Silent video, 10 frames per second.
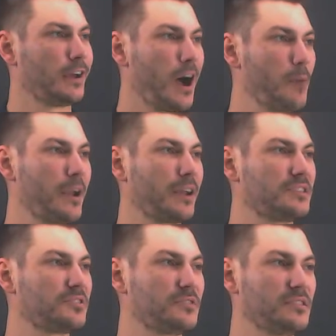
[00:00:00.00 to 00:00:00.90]
I'm
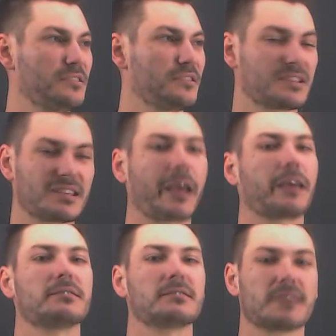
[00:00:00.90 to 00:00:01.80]
rounding to the
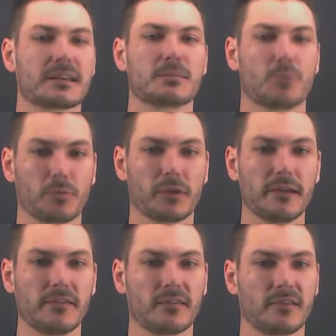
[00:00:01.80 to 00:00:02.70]
second decimal
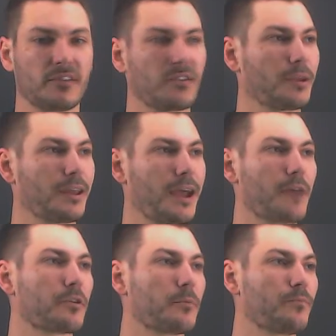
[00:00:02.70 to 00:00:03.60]
place, so I'm going to
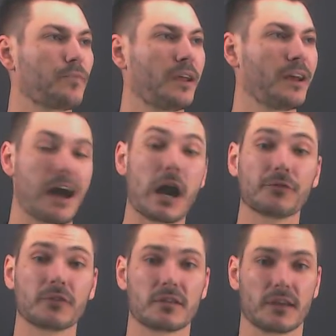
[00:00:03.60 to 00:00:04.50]
count them.
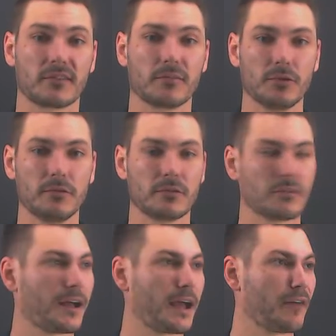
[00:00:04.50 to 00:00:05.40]
After the decimal,
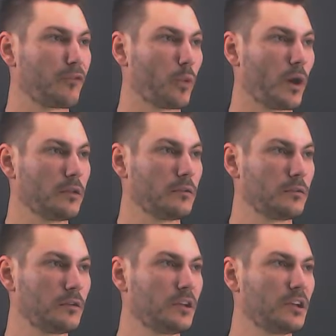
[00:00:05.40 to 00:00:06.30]
I have 1,
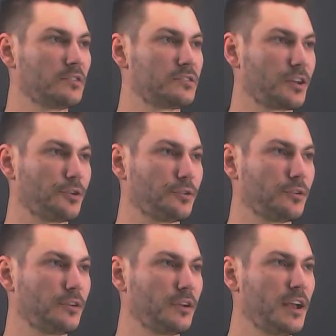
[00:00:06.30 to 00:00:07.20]
2.
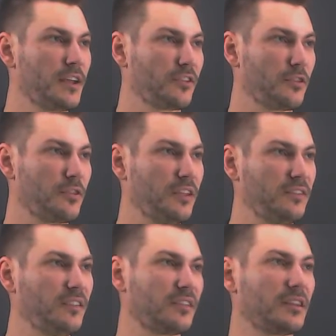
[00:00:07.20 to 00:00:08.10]
So
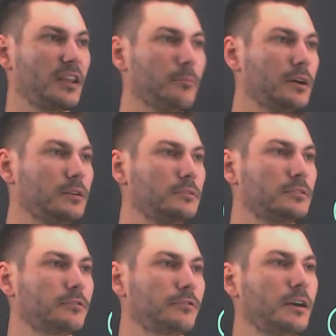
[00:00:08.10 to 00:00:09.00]
this is the number
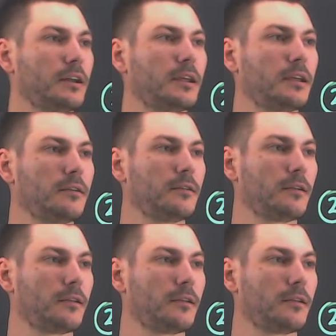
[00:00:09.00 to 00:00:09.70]
right here